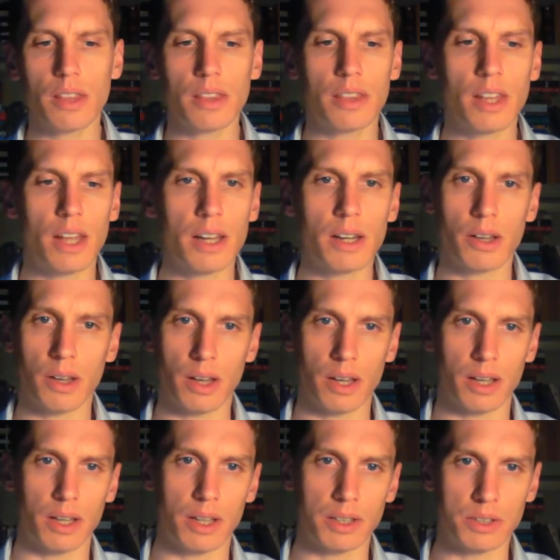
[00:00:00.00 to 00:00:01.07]

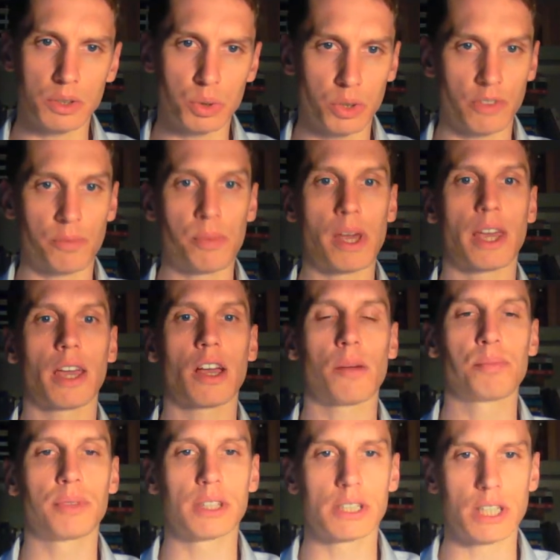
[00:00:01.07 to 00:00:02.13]
then sort of picking
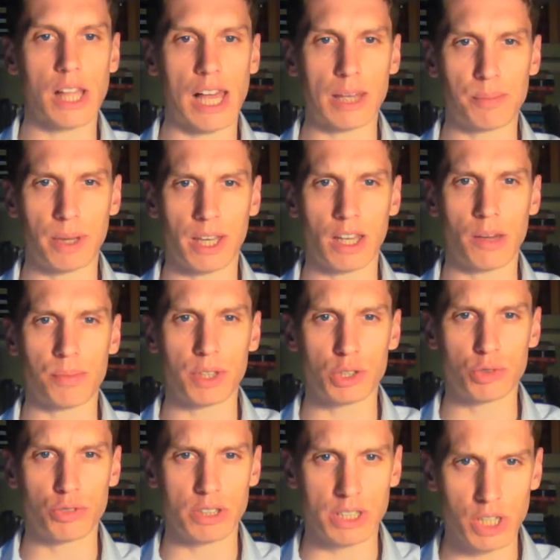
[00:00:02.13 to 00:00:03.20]
up the slack, picking up the
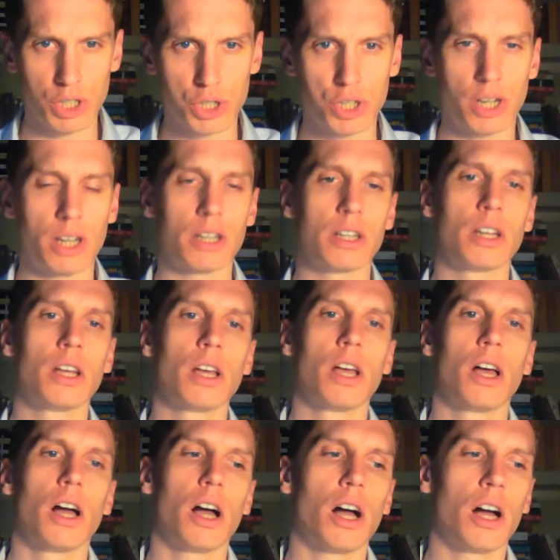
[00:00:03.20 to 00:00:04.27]
tradition
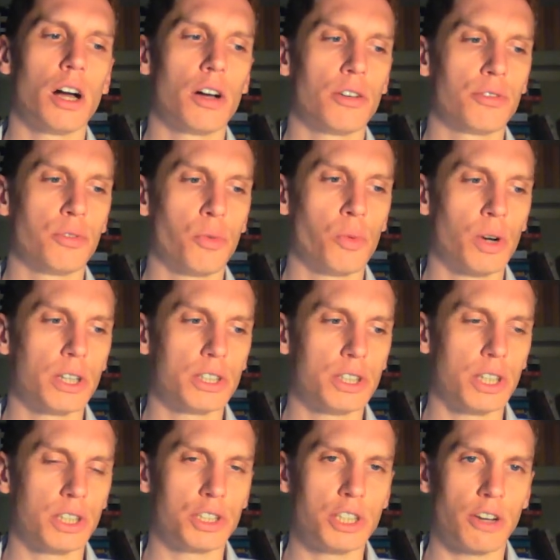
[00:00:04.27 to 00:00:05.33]
of what
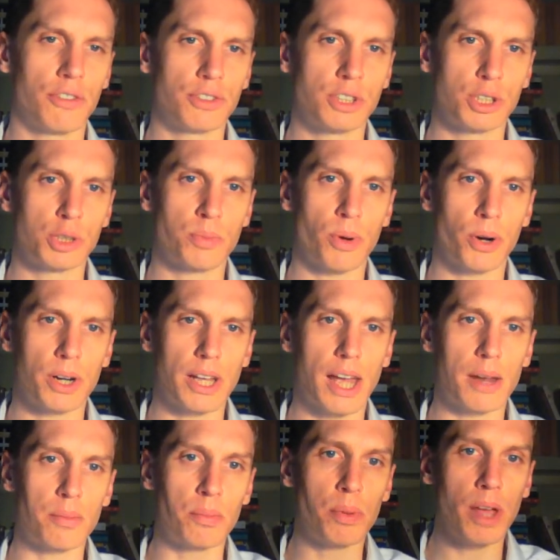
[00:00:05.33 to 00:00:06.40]
Jefferson's party
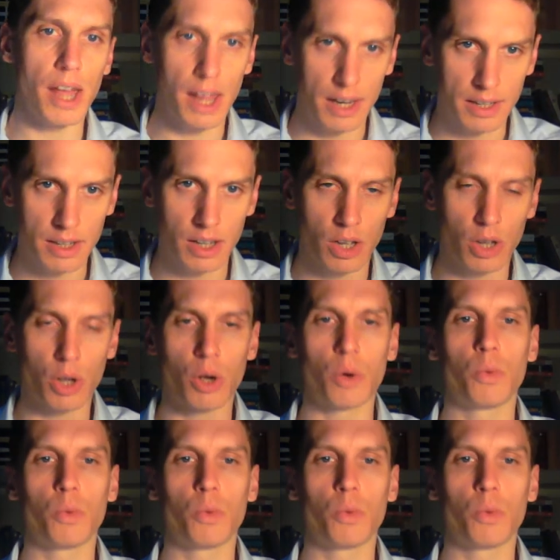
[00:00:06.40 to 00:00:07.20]
had been,